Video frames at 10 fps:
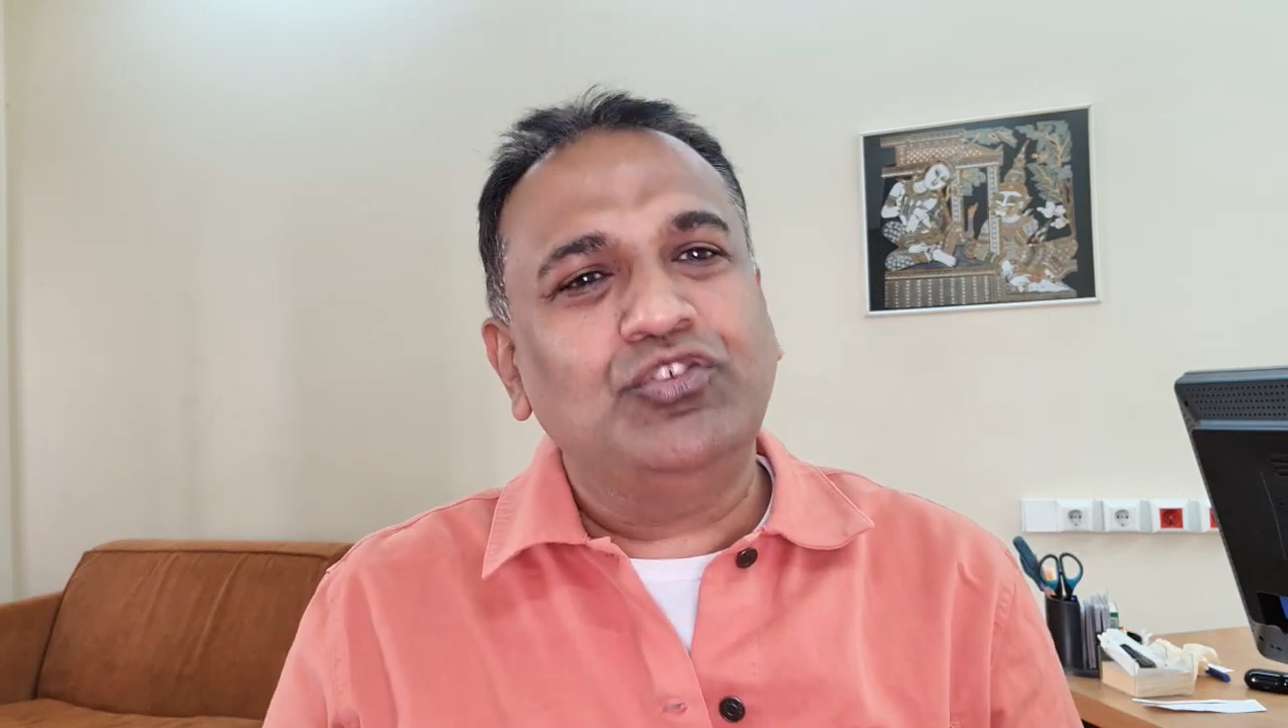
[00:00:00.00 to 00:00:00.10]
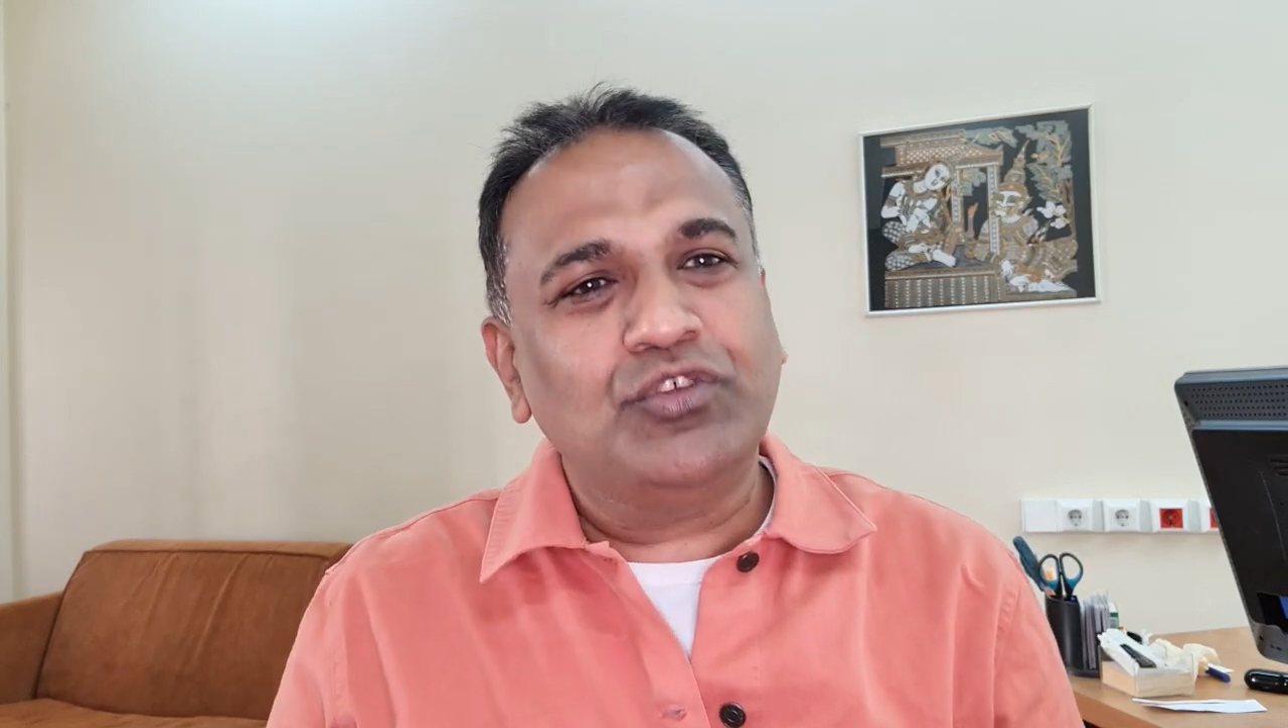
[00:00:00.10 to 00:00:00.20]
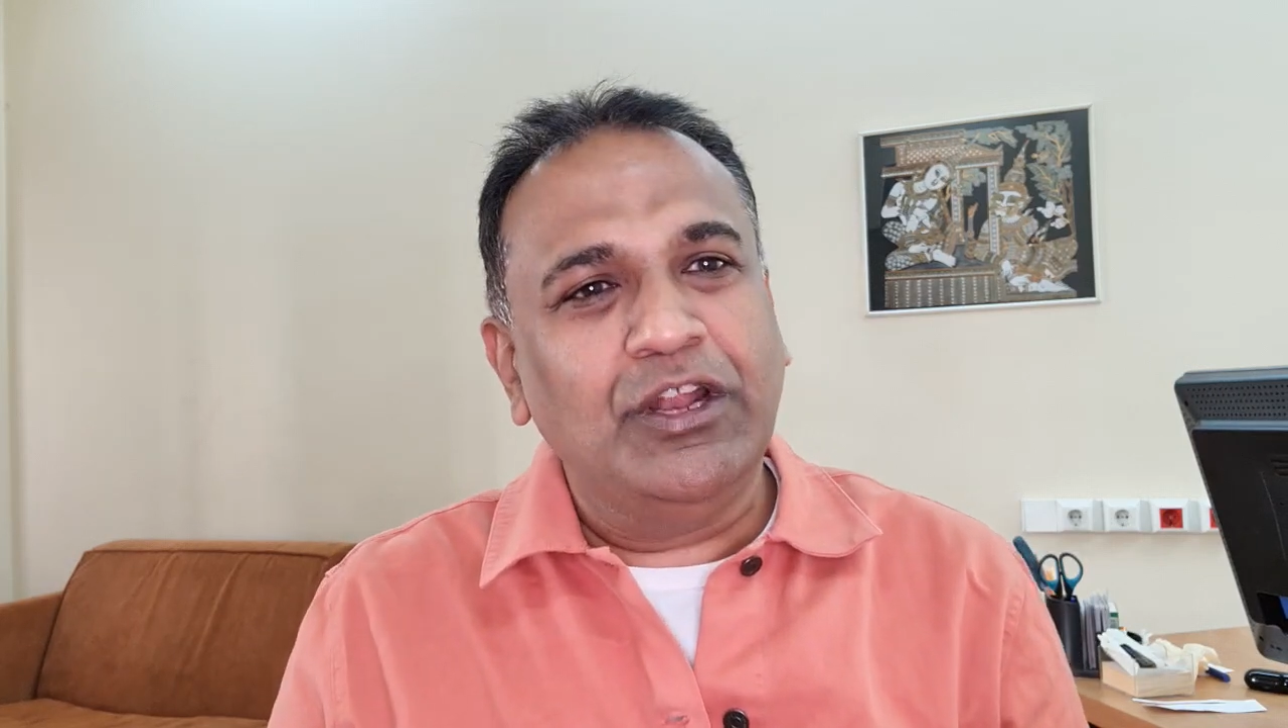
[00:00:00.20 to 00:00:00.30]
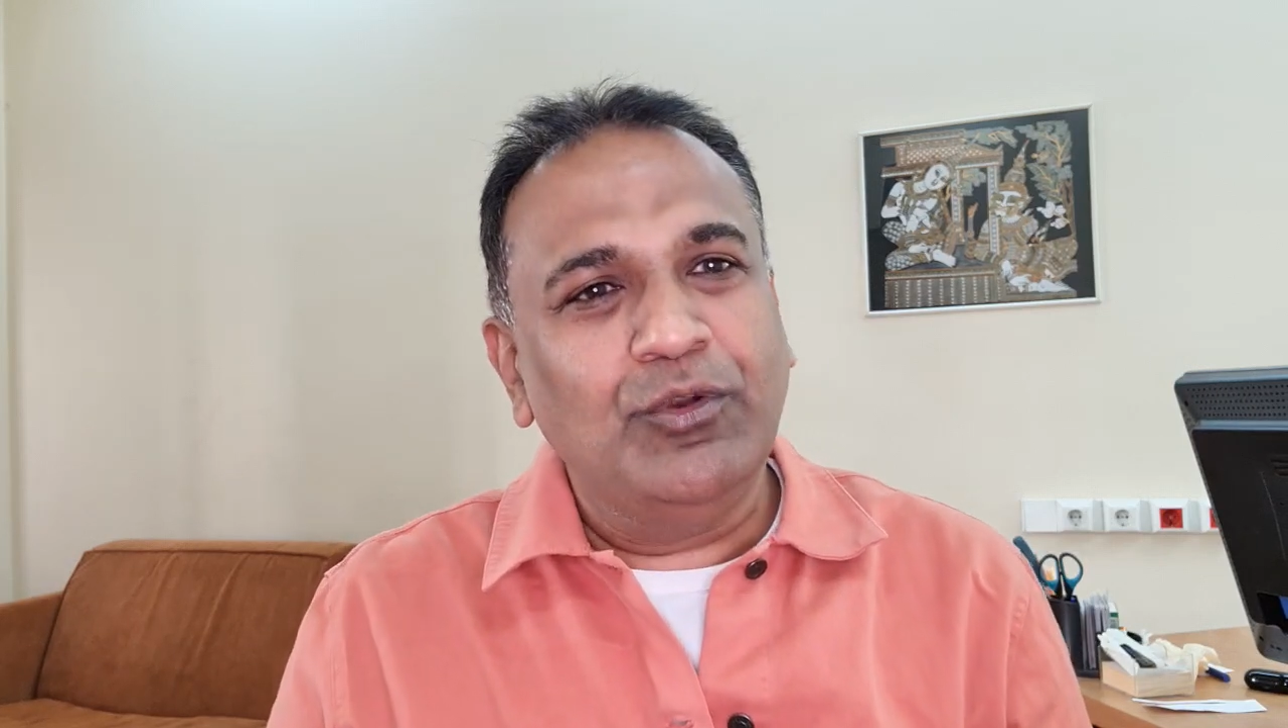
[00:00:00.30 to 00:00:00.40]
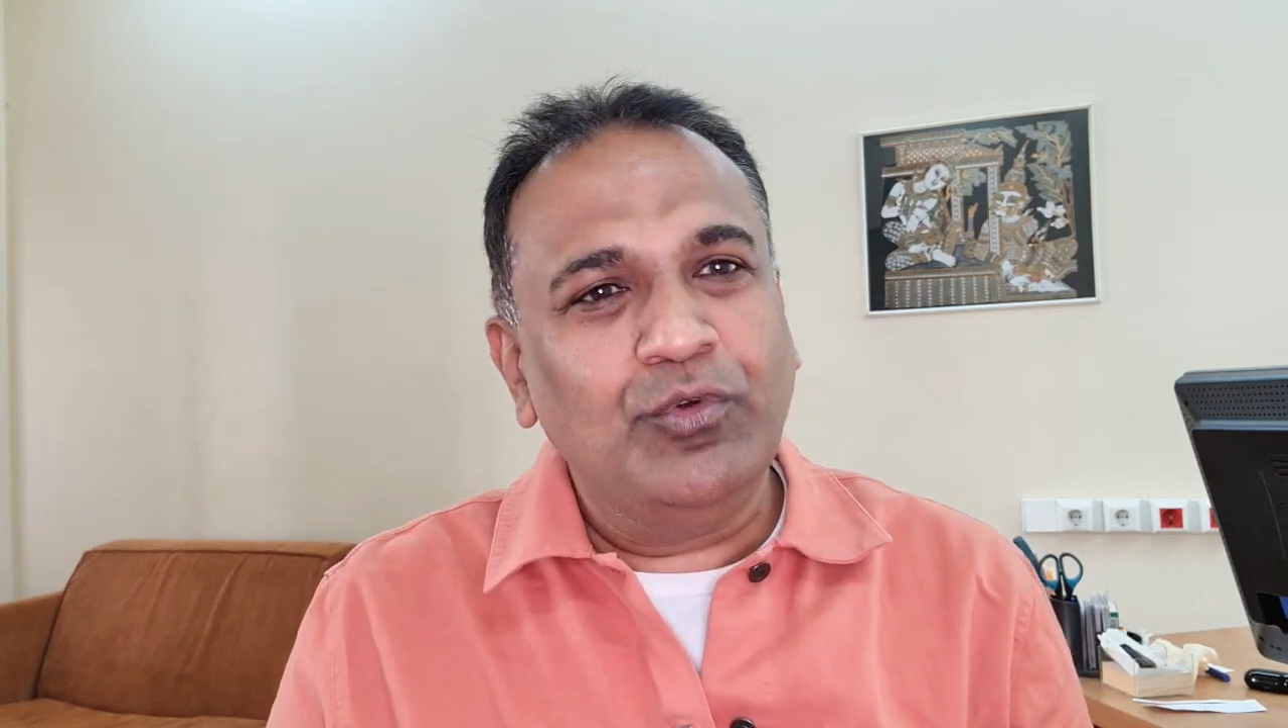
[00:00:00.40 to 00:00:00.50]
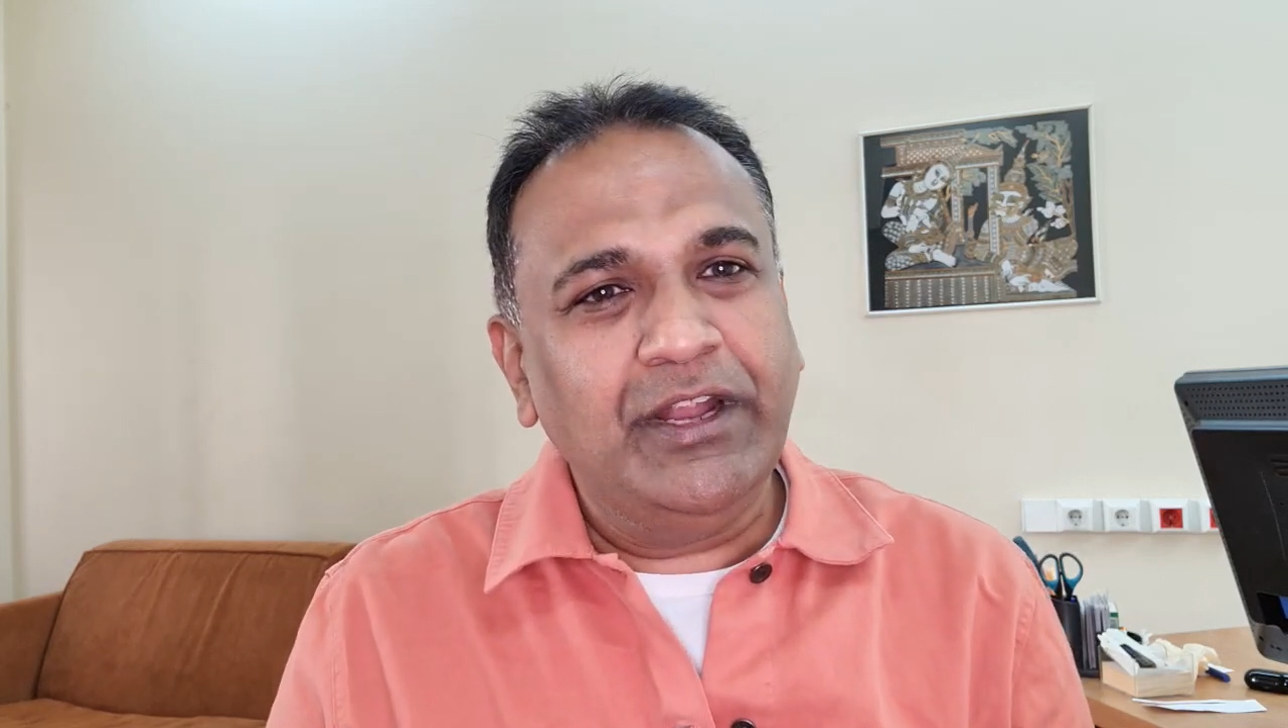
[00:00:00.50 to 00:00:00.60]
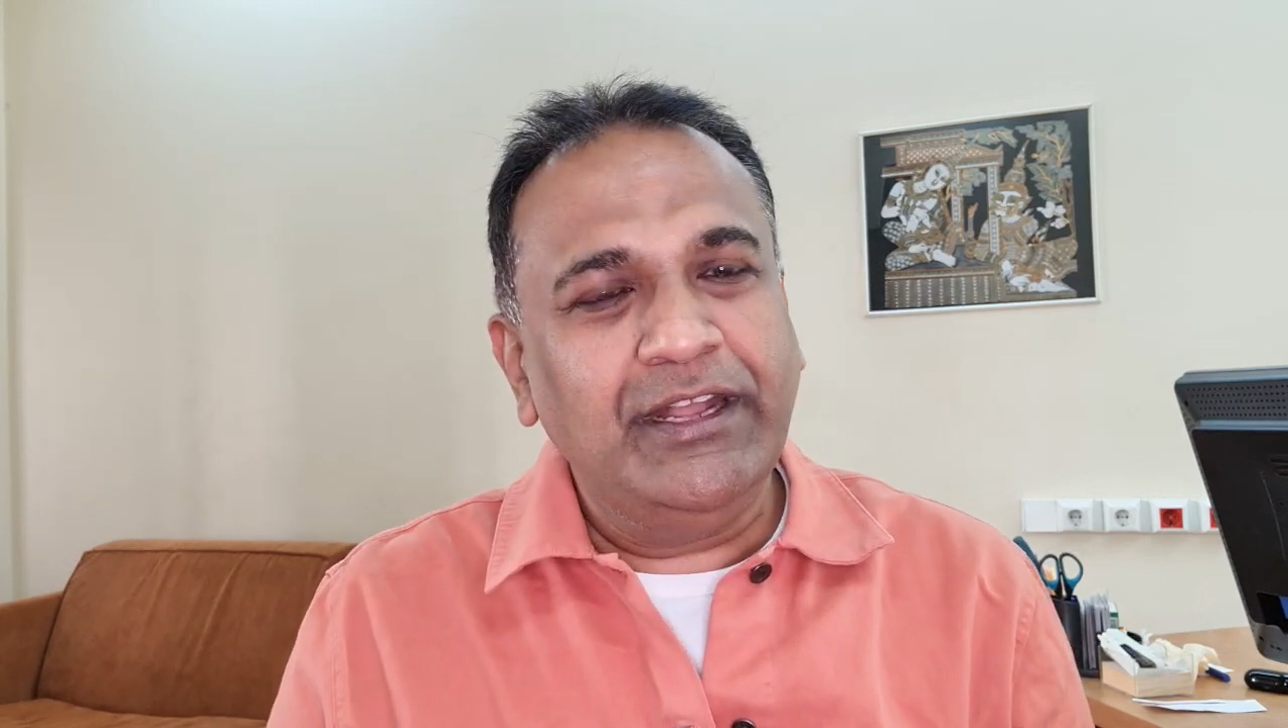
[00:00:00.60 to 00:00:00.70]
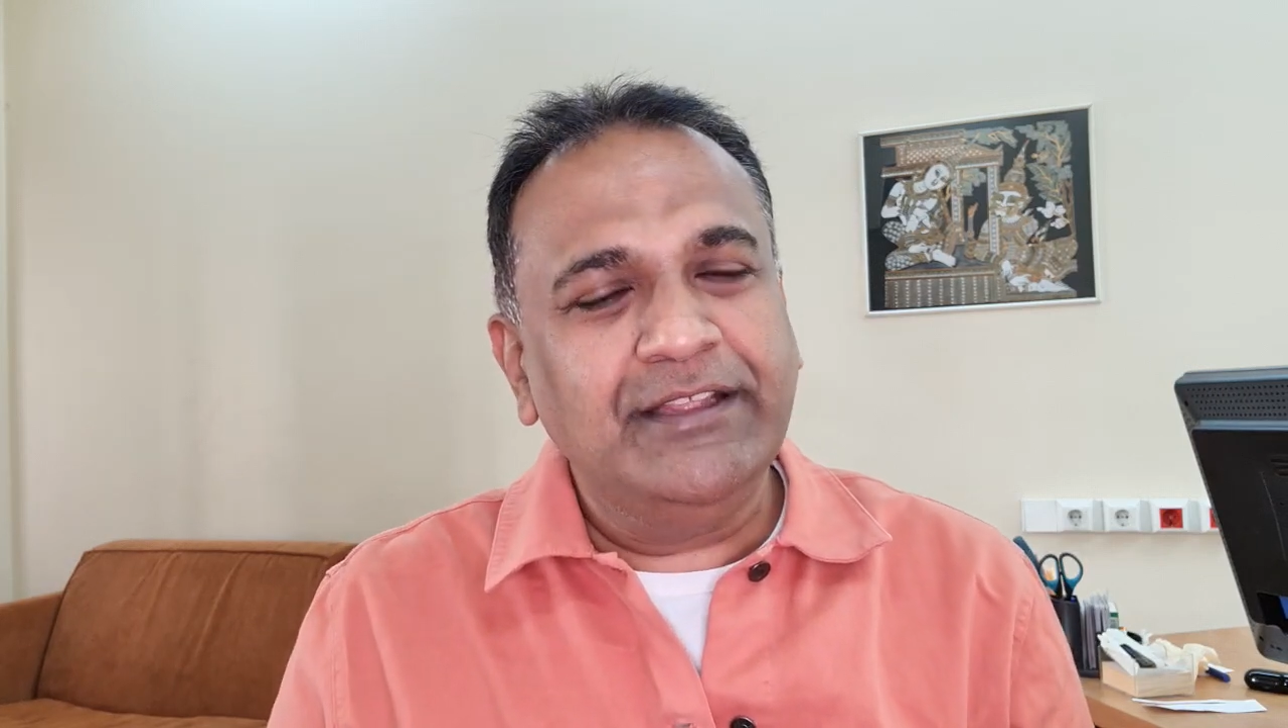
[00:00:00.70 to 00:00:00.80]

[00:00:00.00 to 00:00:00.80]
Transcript: you can look at